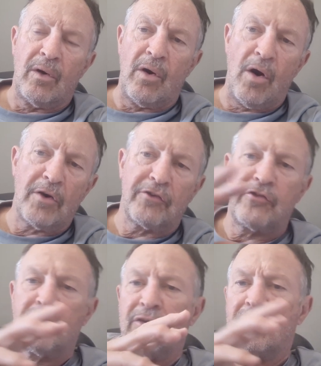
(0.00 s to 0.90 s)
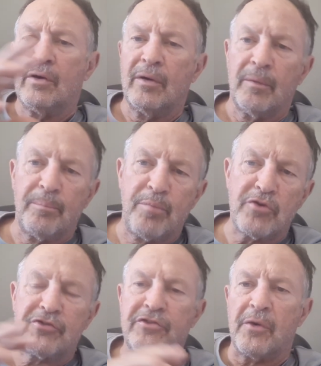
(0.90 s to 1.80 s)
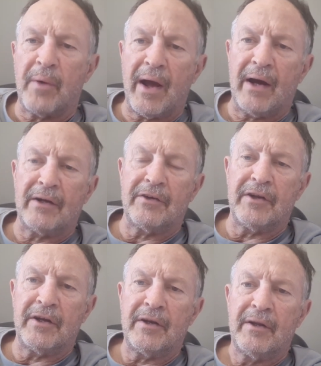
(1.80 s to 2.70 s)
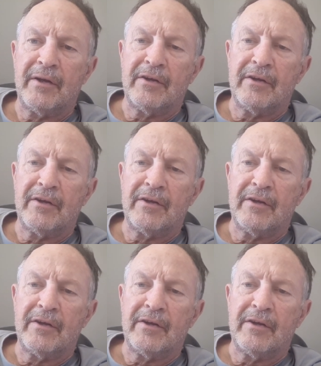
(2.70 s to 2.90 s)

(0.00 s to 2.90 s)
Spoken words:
aren't pushed around and